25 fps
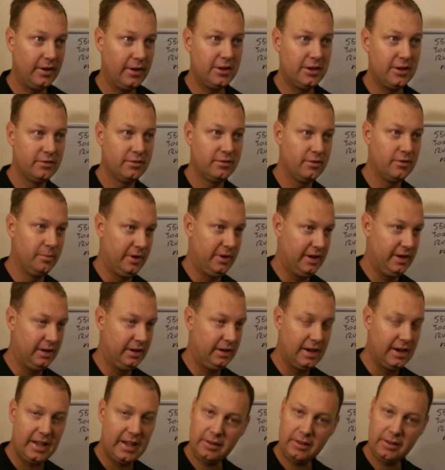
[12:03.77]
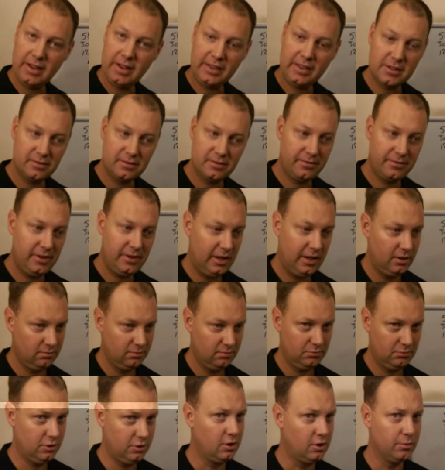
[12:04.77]
elevation for me. Negative 8,000 feet,
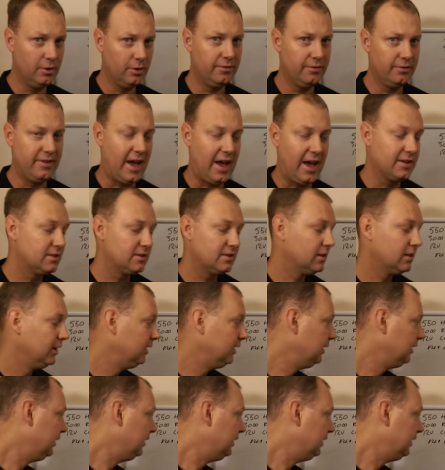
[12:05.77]
go real fast.